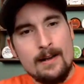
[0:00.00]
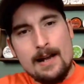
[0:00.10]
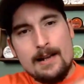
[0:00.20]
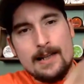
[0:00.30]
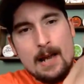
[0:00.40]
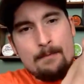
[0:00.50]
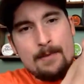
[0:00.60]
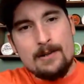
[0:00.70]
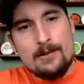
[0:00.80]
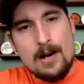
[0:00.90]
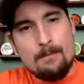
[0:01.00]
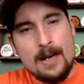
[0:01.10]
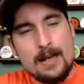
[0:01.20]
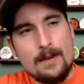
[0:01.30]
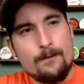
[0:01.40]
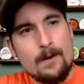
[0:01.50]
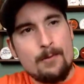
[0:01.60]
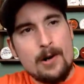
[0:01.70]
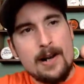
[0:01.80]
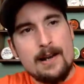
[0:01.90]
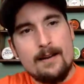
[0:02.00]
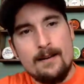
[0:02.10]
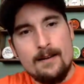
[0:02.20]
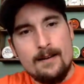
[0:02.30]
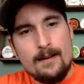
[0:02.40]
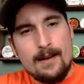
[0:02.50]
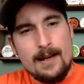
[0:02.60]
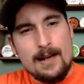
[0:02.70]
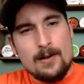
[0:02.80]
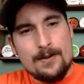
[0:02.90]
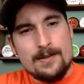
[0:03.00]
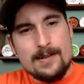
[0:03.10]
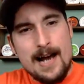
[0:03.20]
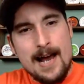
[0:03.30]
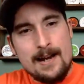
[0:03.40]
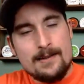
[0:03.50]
I like that pinstriping and the footprint, on the side.